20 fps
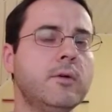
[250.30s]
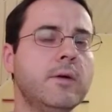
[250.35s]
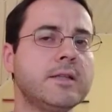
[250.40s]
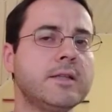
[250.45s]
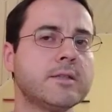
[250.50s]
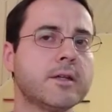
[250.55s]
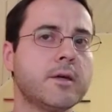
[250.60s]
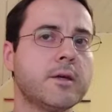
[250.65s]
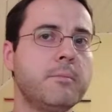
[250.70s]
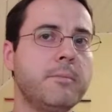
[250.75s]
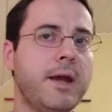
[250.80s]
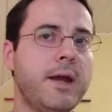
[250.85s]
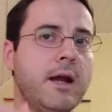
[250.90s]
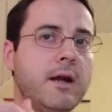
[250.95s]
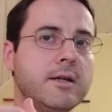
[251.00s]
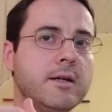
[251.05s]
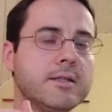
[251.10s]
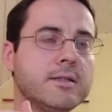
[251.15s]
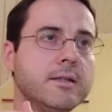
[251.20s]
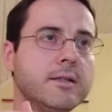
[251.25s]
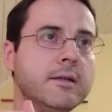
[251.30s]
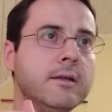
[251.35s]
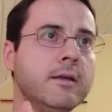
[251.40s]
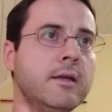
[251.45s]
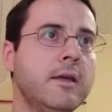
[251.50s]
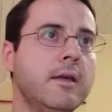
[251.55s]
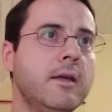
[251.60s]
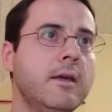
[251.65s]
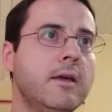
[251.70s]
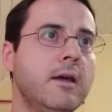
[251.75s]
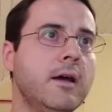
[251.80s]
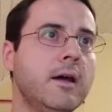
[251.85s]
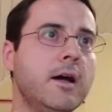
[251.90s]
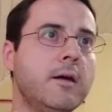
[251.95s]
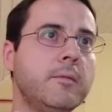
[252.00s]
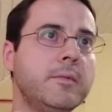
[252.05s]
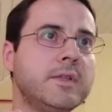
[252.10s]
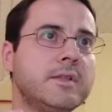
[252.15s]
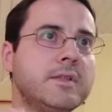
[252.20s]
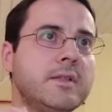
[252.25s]
as a comparison,
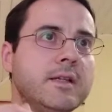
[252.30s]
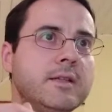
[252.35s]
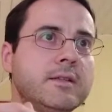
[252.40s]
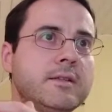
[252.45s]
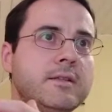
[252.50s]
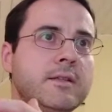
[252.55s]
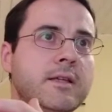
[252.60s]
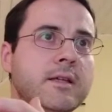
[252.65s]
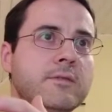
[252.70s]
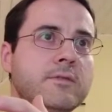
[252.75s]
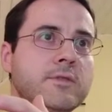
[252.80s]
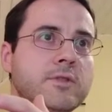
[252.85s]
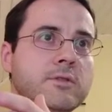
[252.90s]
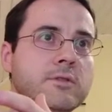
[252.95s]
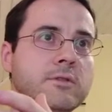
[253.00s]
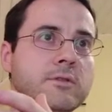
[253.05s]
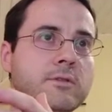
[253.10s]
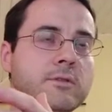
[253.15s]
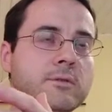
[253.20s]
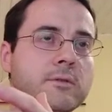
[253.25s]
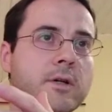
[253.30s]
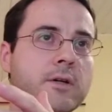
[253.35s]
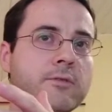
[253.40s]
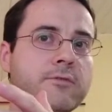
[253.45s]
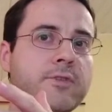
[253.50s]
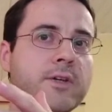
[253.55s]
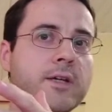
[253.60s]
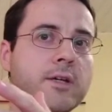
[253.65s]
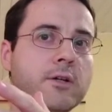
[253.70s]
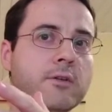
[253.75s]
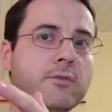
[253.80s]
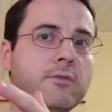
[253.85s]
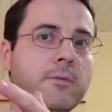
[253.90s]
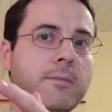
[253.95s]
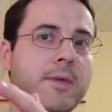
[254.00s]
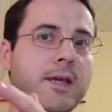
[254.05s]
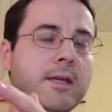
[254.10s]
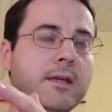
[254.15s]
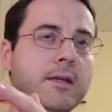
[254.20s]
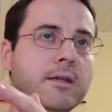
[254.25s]
it gives you a figure for
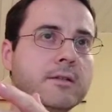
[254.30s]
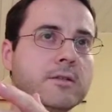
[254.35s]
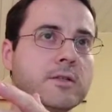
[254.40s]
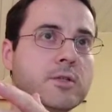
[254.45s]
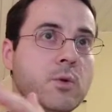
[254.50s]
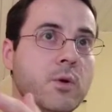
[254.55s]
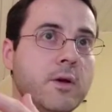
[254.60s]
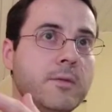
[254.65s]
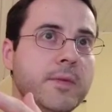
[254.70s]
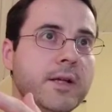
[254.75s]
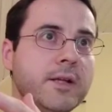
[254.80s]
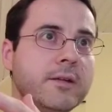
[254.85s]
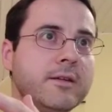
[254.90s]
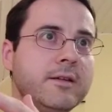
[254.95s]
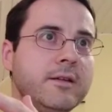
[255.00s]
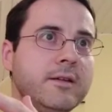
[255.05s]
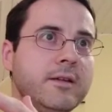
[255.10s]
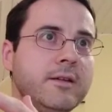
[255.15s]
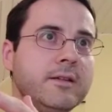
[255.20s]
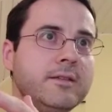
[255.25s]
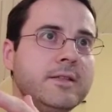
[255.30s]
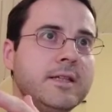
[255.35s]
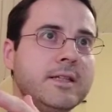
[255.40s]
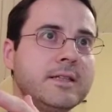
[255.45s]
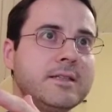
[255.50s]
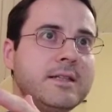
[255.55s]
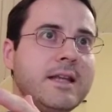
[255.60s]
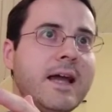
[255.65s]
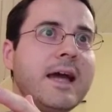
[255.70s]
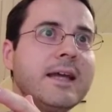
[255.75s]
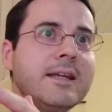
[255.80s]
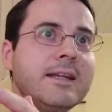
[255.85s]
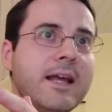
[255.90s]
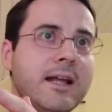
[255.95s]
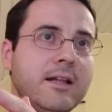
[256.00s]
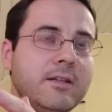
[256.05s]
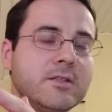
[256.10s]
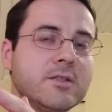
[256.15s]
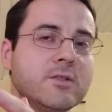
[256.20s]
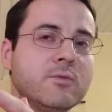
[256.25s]
making soy milk. It takes 9
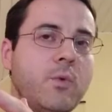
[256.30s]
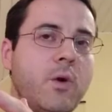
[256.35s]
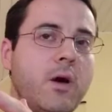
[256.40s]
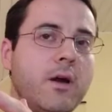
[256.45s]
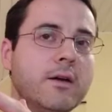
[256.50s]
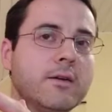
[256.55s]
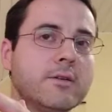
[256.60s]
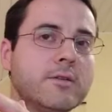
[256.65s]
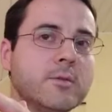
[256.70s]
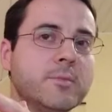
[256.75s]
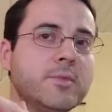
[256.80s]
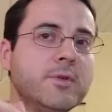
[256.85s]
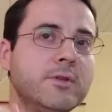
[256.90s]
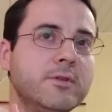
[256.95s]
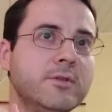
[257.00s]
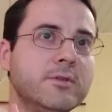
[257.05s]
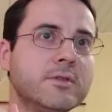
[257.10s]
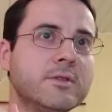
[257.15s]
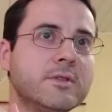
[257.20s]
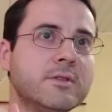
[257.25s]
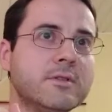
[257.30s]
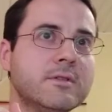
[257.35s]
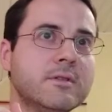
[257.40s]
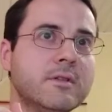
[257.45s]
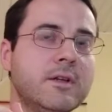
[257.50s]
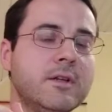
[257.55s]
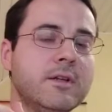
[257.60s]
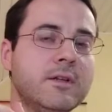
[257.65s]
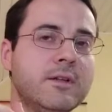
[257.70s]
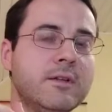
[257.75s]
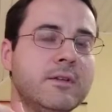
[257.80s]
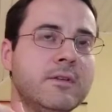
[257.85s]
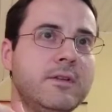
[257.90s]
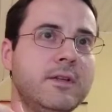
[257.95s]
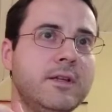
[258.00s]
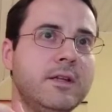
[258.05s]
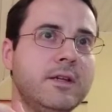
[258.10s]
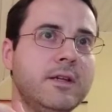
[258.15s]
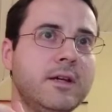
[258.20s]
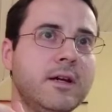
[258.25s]
gallons of water to produce
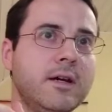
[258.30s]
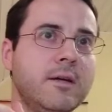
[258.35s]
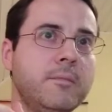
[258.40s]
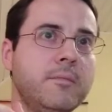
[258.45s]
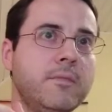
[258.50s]
the